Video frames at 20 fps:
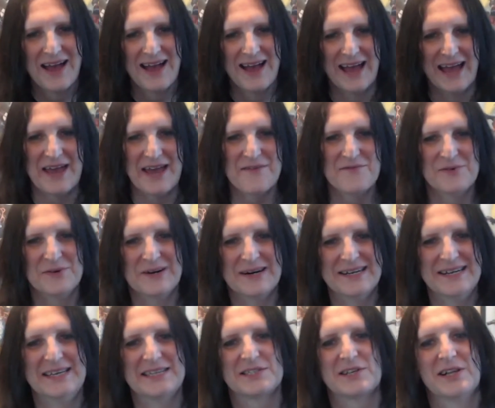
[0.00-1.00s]
Hey
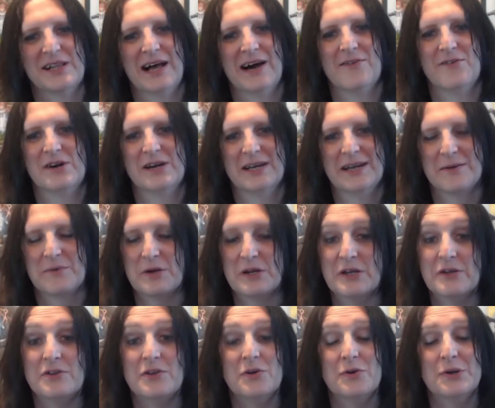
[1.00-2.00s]
everyone, it's Clara and I'm
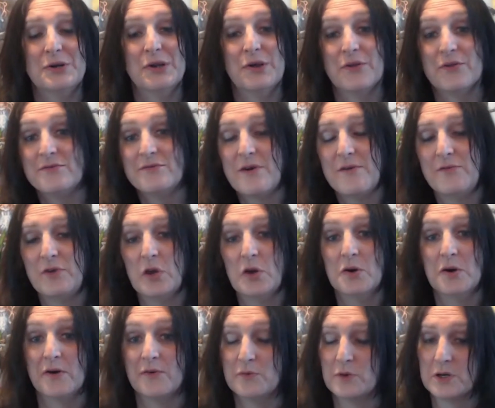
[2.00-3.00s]
going to do another
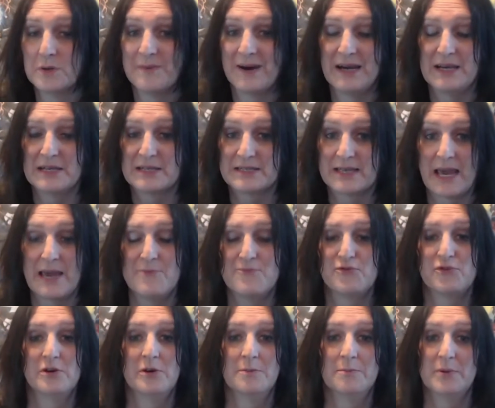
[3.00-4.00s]
review of one of my
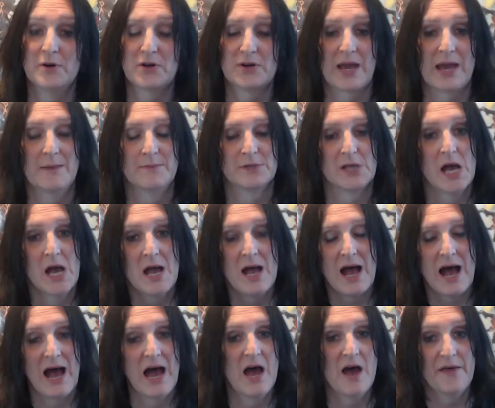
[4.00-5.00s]
escape room board games.
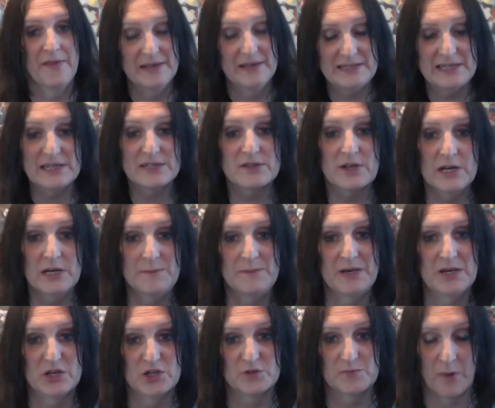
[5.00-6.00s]
This is going to
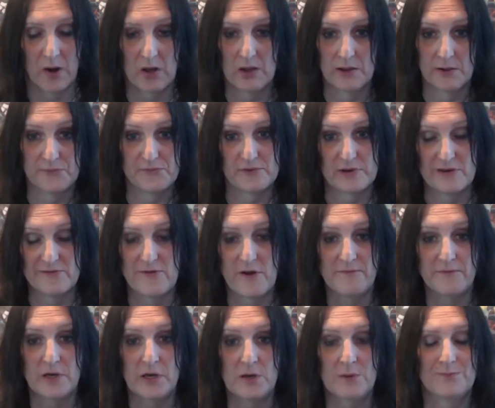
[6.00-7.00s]
be a spoiler-free
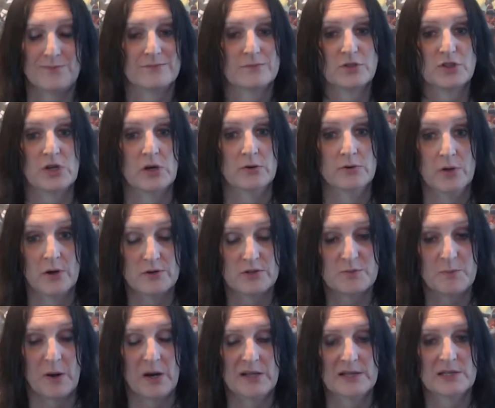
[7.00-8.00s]
review, so no
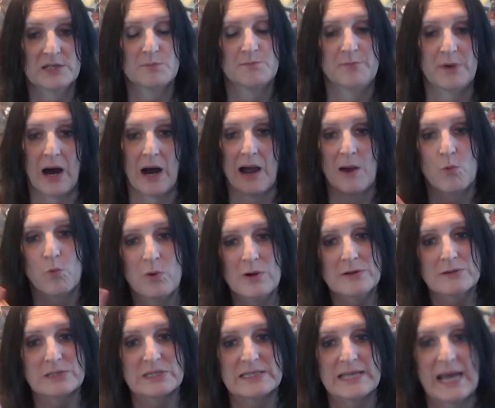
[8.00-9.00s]
spoilers, but I
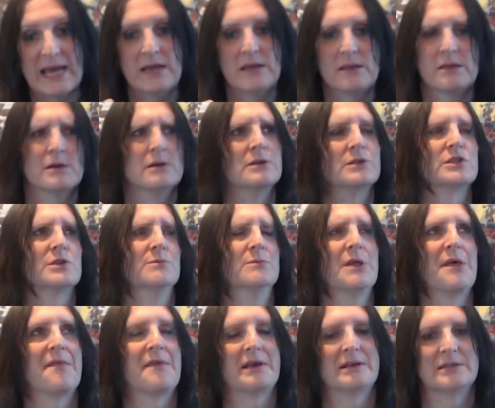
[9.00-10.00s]
will say that some of
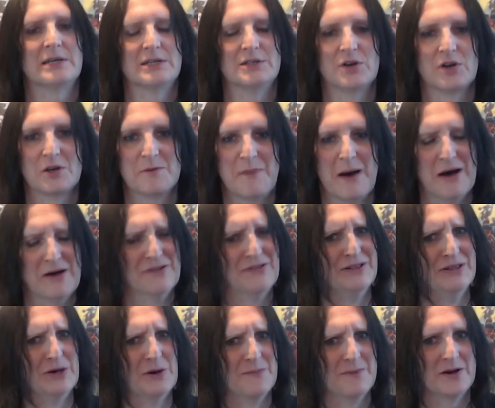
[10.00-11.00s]
the things I talk about are a
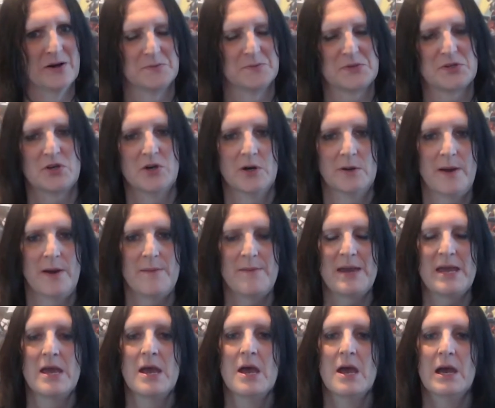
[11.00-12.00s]
little bit obscure
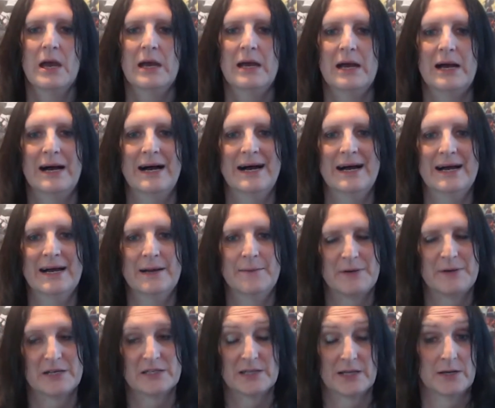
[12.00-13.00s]
maybe,
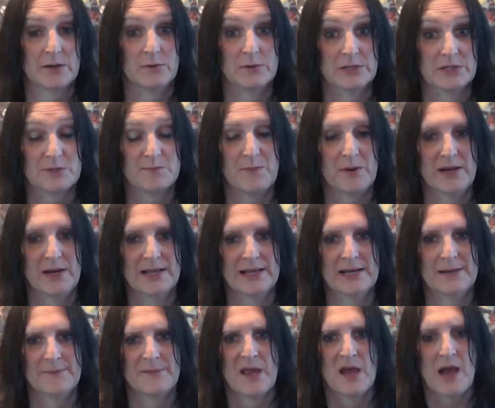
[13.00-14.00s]
because I don't want to spoil
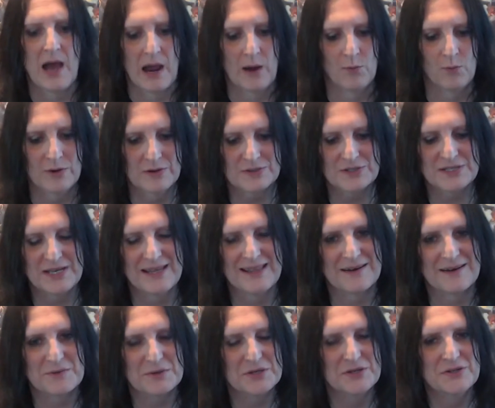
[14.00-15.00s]
it. I will say that
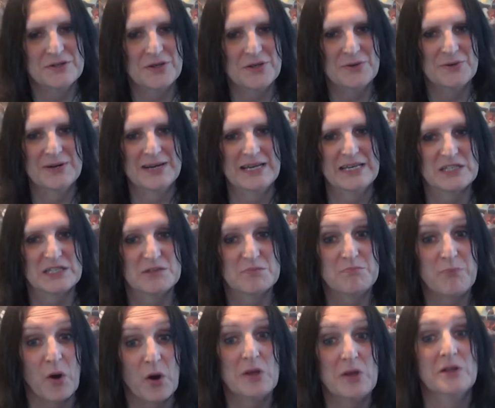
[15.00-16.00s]
I'm going to do a
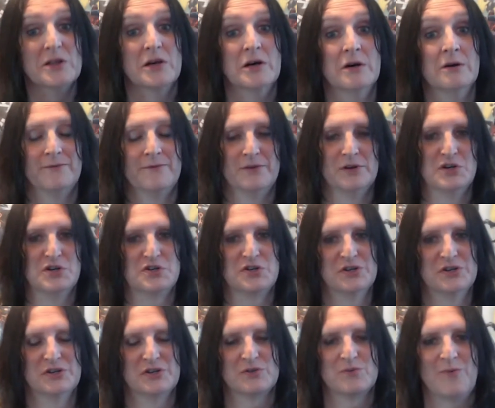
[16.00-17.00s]
spoiler
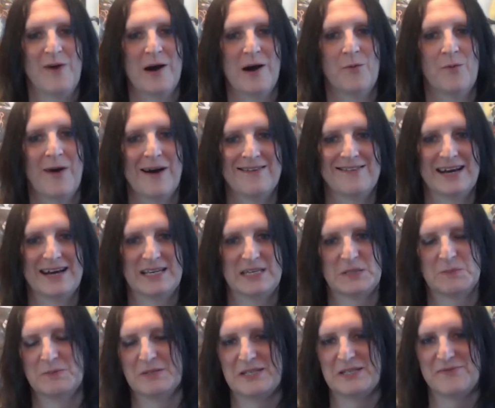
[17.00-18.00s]
version as well, where I
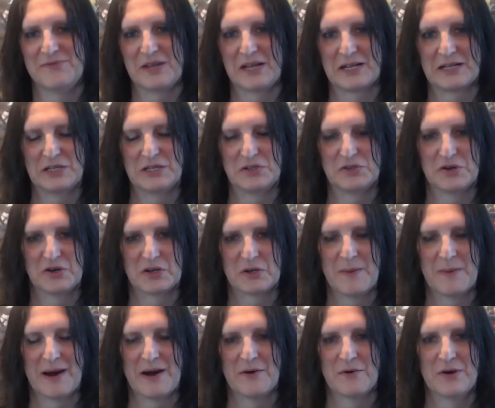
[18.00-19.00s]
specifically talk
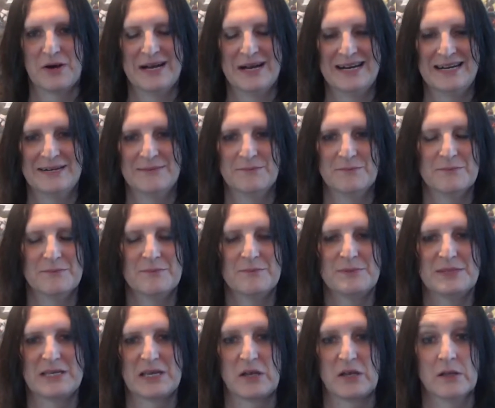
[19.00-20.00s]
about
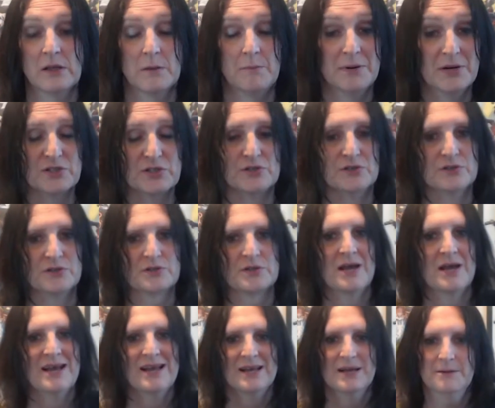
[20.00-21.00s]
particular puzzles,
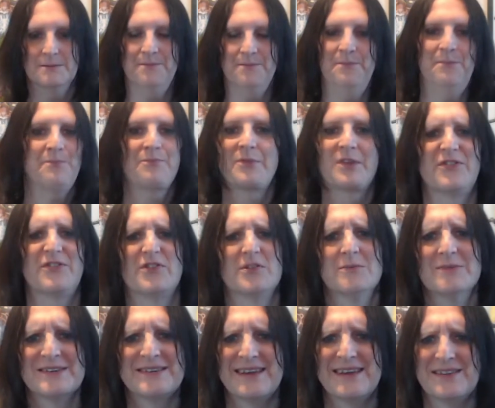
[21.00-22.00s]
because
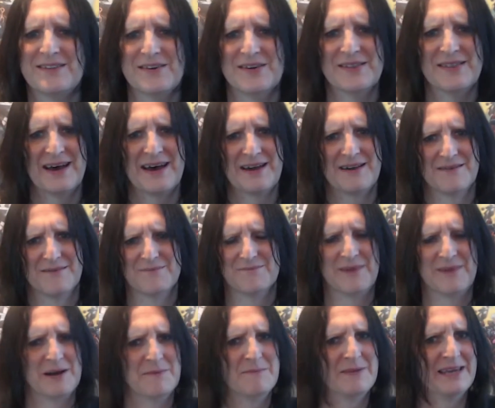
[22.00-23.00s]
someone said that that
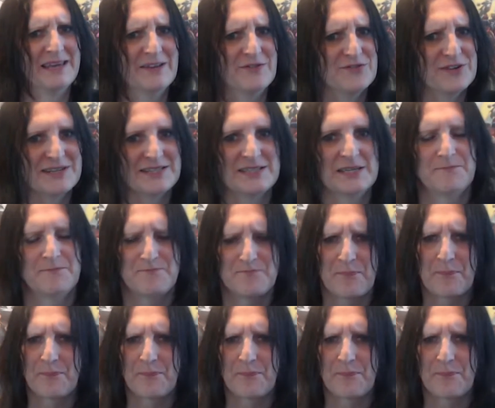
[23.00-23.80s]
might be interesting,